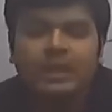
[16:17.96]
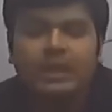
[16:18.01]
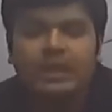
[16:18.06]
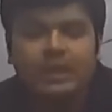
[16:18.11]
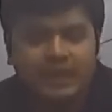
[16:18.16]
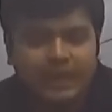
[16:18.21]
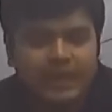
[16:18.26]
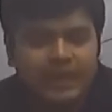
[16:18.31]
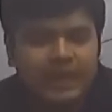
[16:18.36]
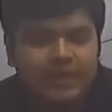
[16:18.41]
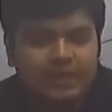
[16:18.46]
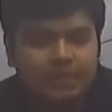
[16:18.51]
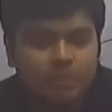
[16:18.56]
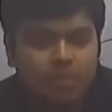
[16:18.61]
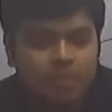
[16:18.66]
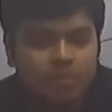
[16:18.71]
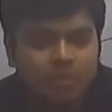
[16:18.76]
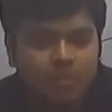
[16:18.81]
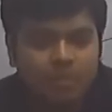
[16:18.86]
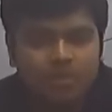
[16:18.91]
detail at the
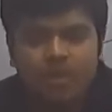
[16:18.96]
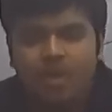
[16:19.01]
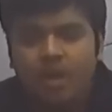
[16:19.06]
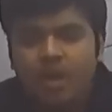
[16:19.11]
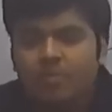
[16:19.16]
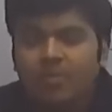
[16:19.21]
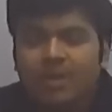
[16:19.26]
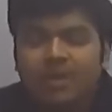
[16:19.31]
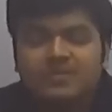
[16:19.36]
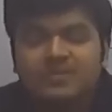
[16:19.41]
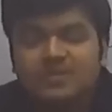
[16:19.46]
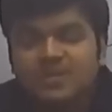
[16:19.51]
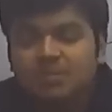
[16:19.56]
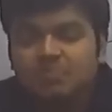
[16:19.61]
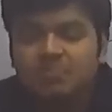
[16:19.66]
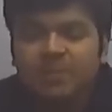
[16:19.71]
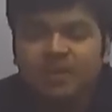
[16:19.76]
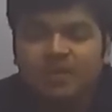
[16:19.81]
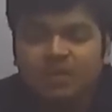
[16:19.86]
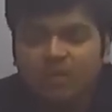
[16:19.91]
moment, but I've seen
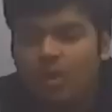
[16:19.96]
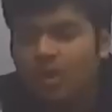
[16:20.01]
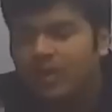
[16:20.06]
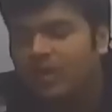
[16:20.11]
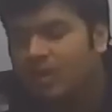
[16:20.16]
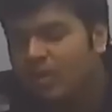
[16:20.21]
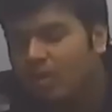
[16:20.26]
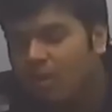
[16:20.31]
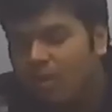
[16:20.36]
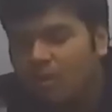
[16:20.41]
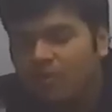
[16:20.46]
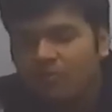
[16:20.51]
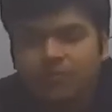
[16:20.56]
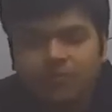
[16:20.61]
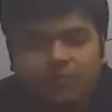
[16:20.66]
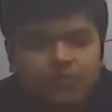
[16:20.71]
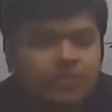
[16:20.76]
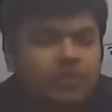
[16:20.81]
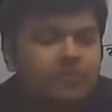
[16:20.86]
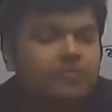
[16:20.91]
Bitcoin and a lot of
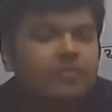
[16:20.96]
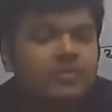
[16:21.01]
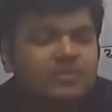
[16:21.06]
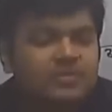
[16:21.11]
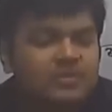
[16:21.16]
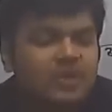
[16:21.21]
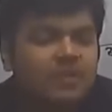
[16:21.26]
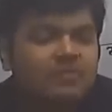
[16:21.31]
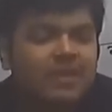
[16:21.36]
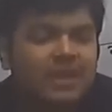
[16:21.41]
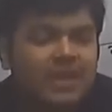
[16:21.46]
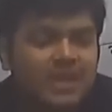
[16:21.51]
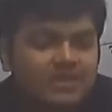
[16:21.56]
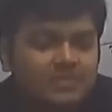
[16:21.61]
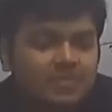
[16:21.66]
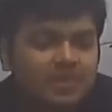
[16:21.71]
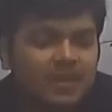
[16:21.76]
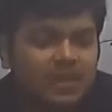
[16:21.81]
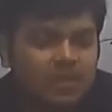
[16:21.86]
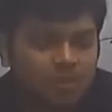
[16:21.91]
different stuff that has
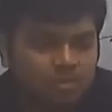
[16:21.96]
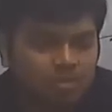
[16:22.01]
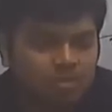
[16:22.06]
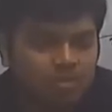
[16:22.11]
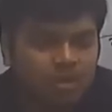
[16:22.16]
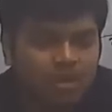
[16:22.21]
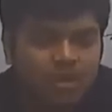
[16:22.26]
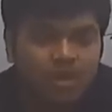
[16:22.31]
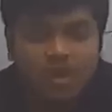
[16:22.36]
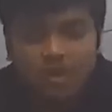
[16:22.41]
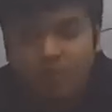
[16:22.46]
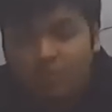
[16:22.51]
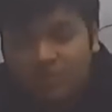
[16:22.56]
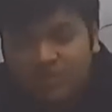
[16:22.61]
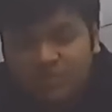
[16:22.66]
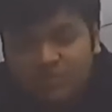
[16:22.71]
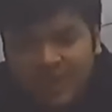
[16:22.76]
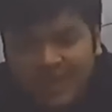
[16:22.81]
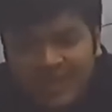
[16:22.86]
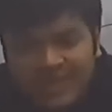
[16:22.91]
been included, which is
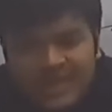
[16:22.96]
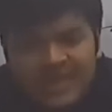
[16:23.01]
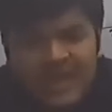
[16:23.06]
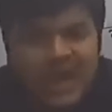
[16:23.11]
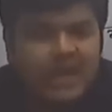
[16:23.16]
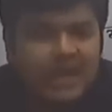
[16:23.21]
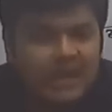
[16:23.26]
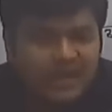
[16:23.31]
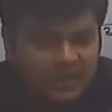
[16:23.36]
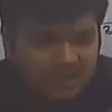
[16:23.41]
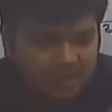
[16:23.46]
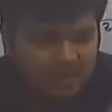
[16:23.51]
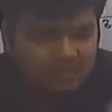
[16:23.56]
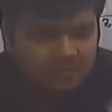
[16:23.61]
very current